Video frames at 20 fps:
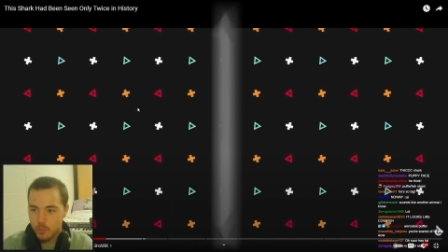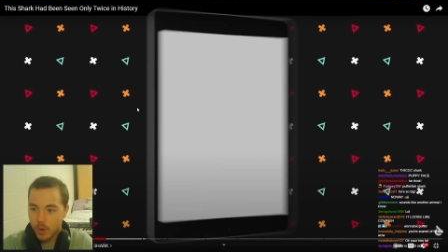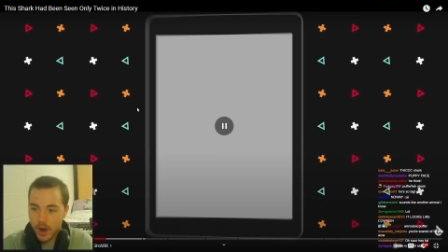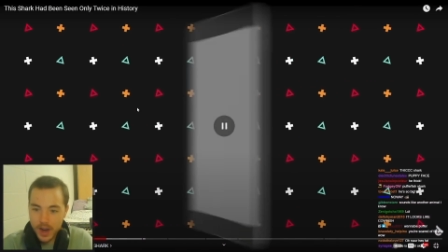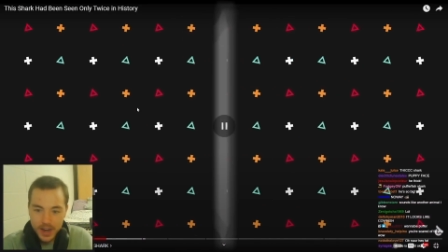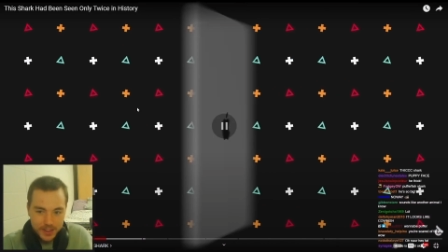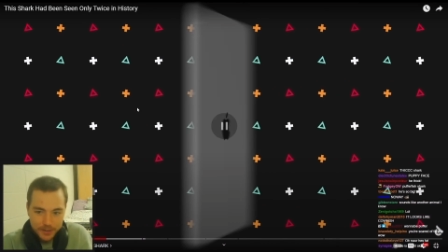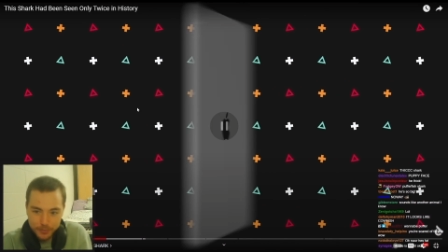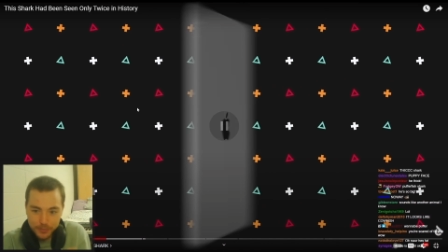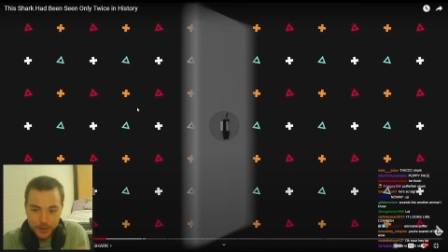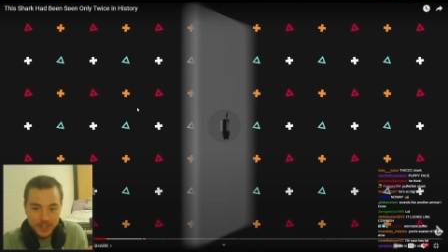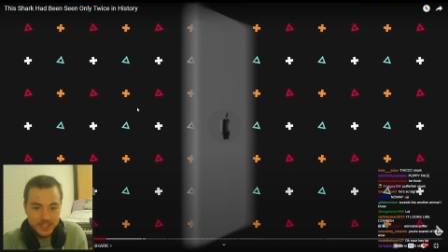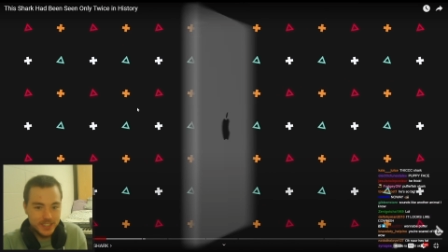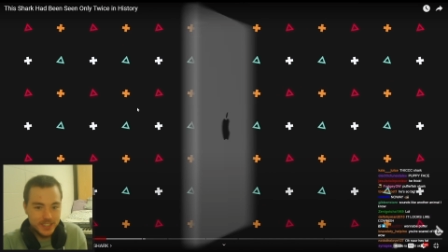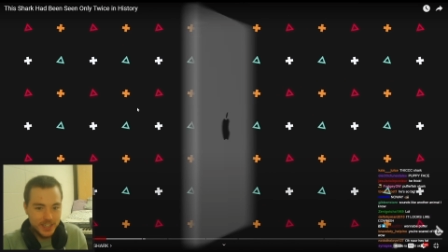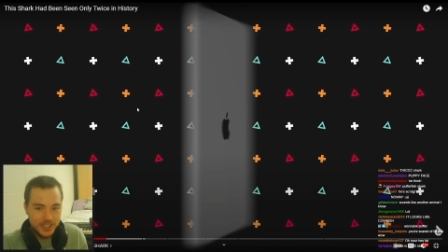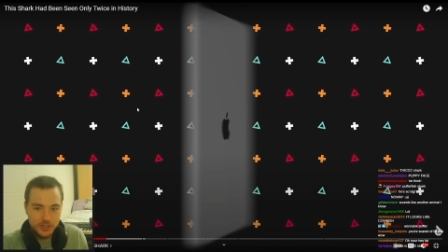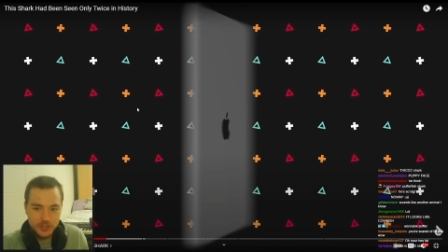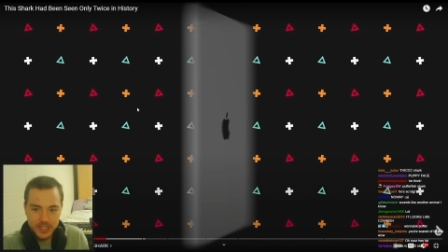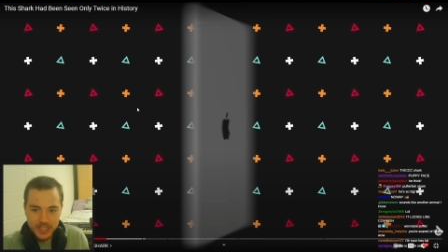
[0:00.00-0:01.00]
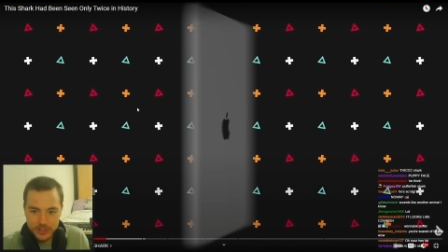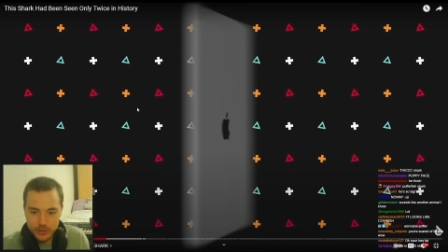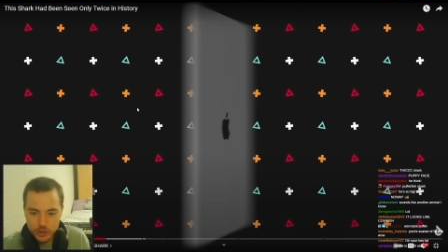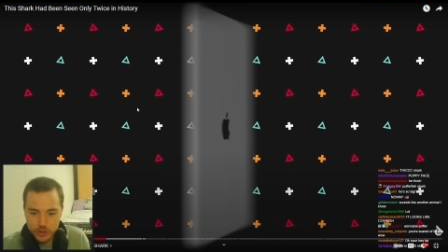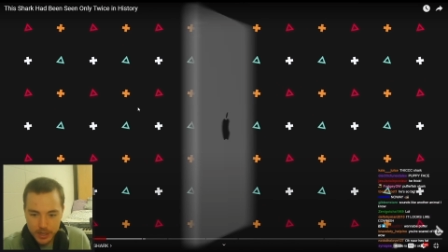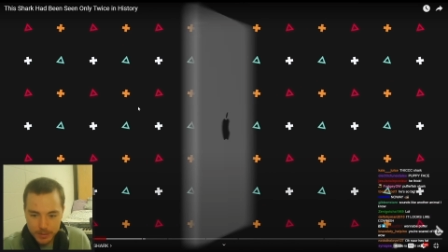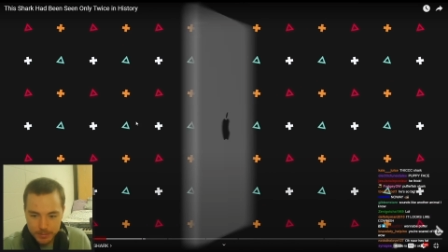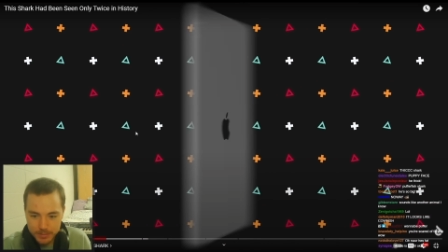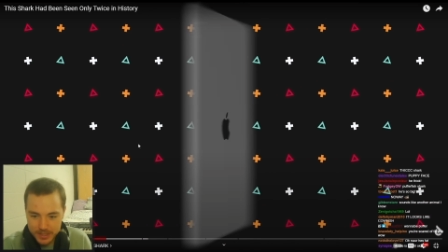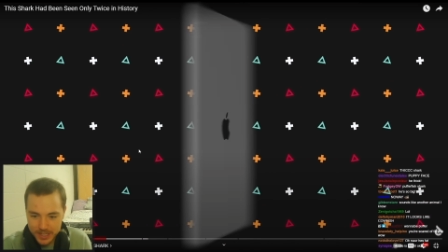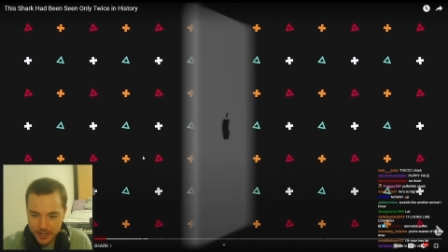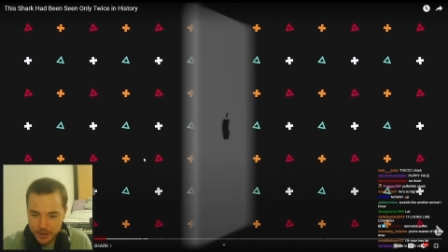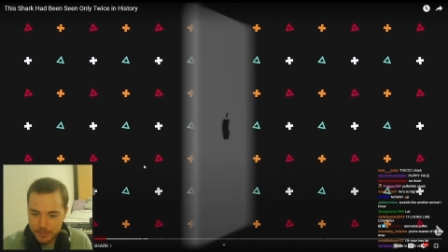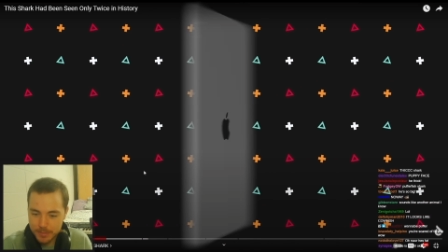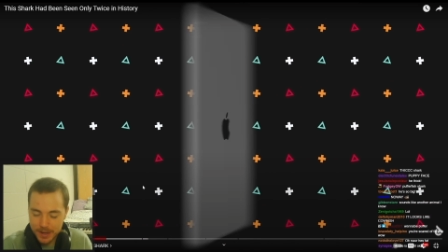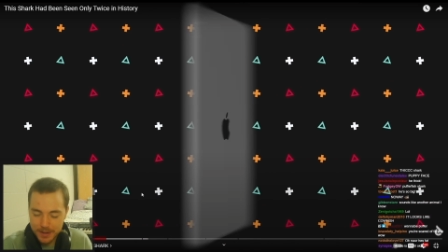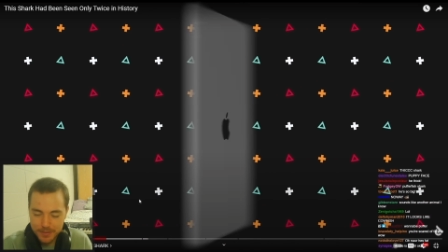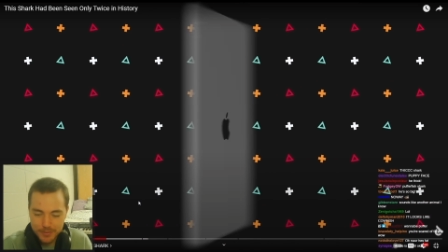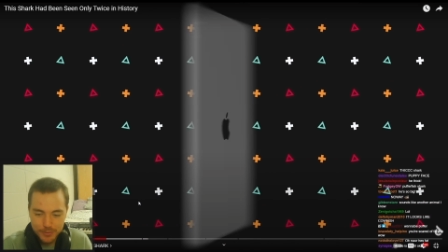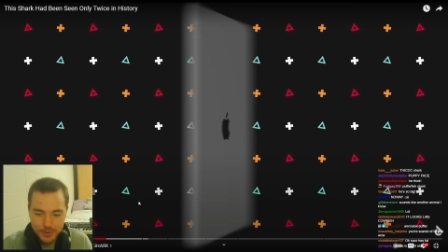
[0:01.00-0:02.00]
Why the fuck did I just get jump scared
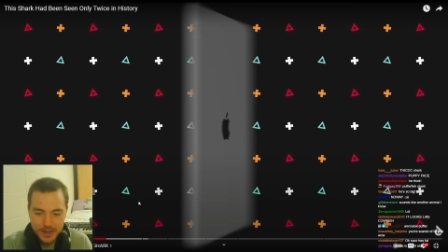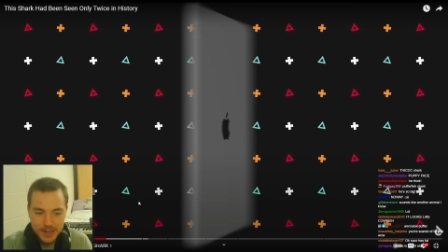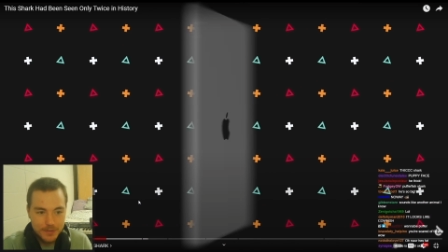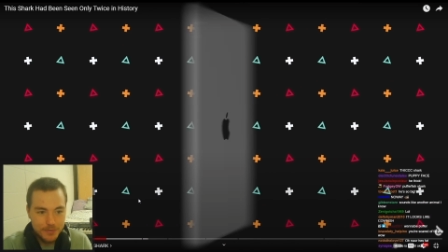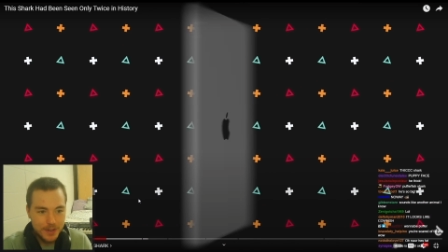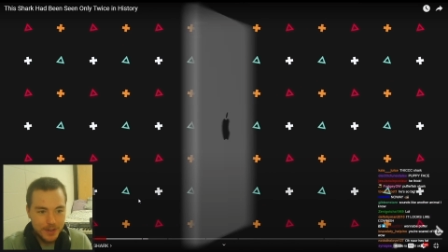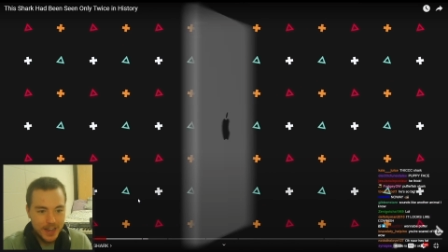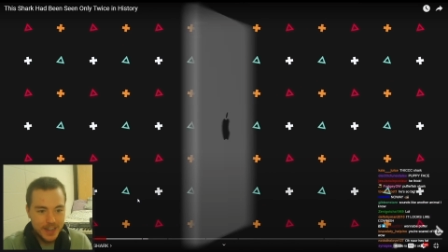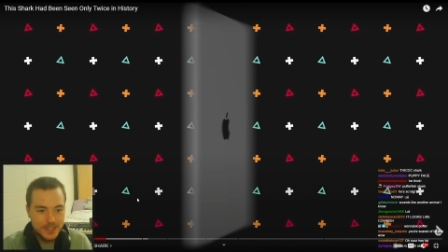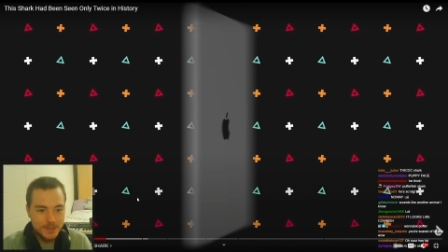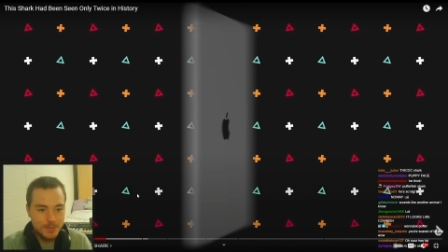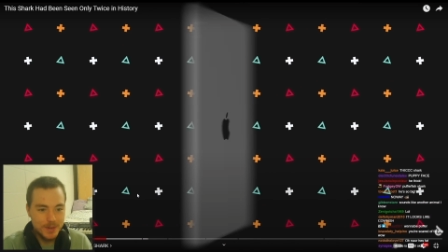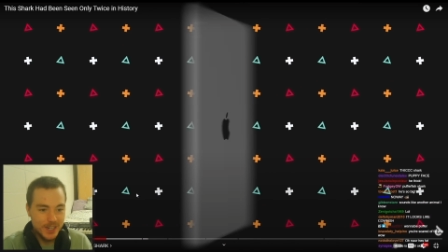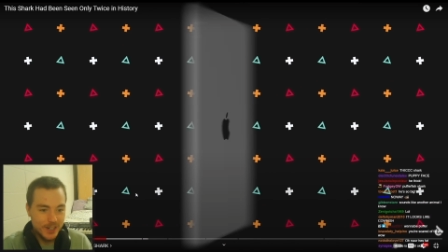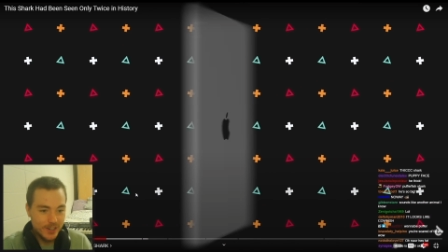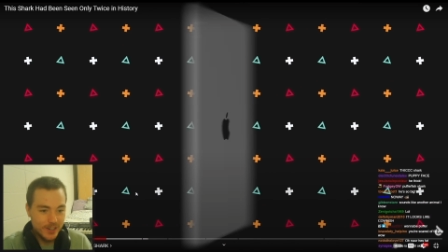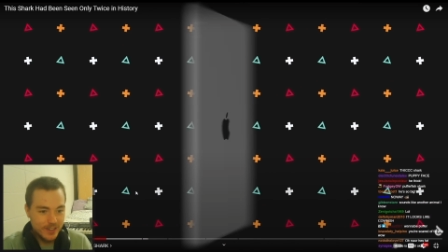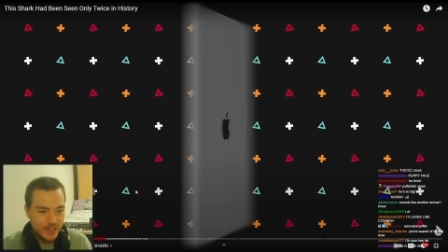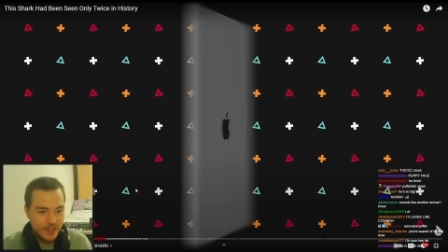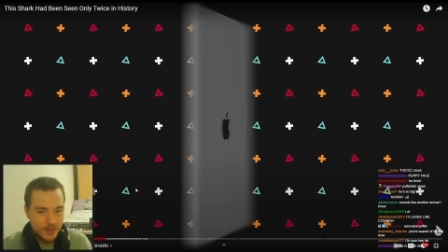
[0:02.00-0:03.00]
by Freddy Fazbear?